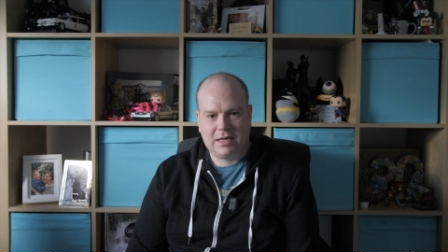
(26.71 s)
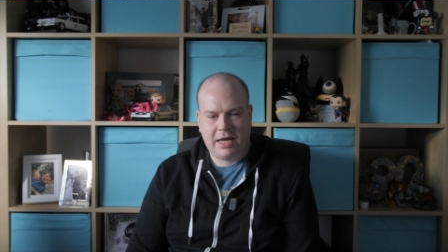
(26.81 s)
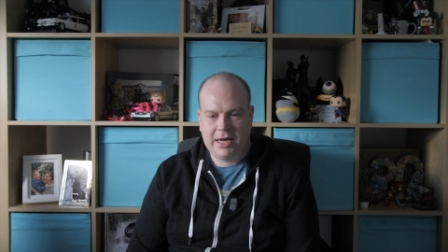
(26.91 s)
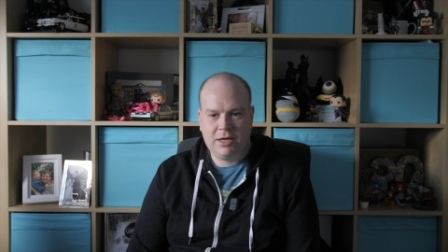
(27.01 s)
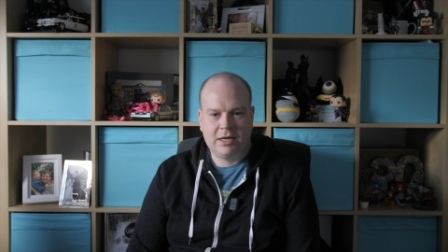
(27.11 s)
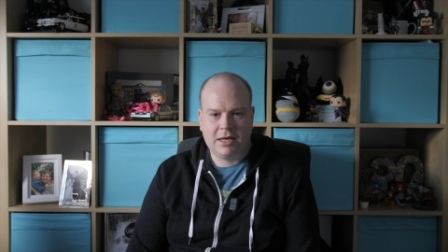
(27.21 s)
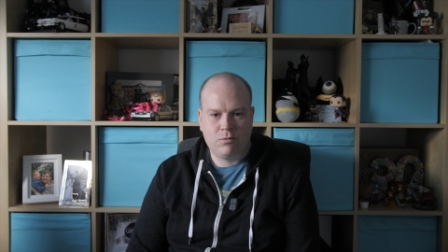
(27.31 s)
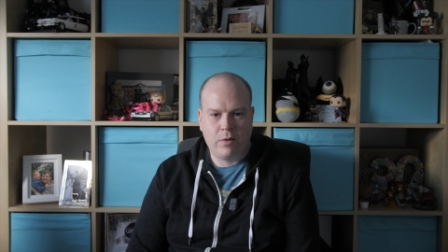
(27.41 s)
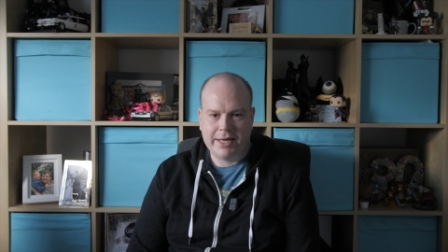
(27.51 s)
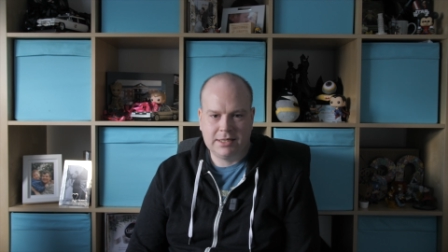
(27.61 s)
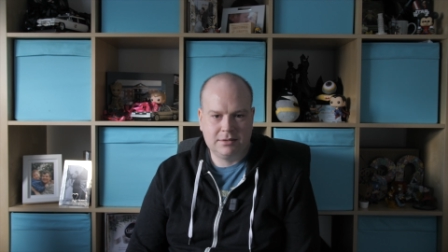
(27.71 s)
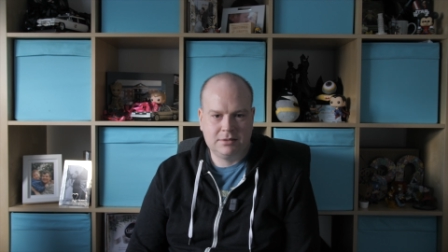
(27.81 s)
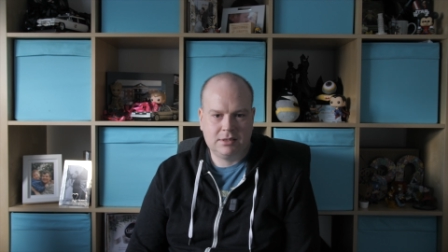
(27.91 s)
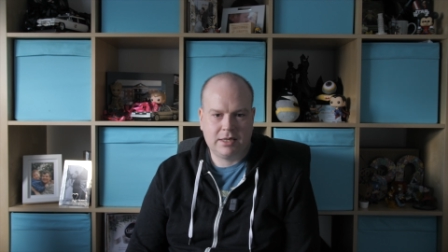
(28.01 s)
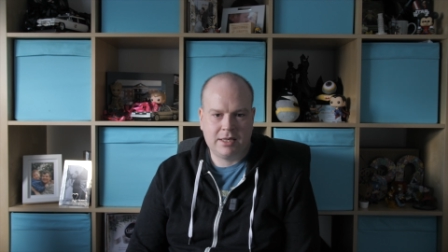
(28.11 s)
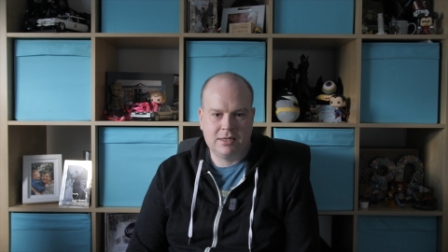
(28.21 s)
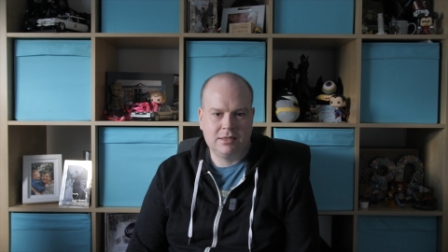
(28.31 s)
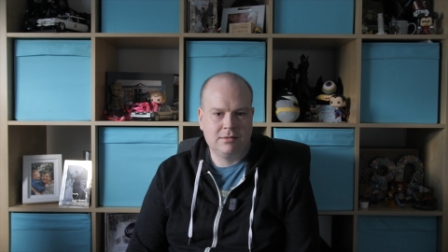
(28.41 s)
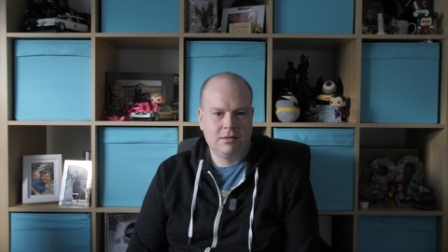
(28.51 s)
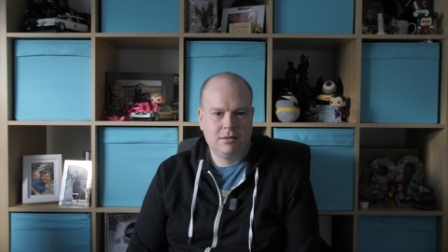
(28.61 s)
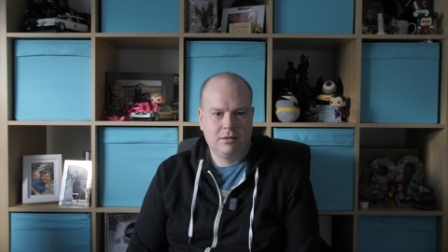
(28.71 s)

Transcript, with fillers: any kind of weddings in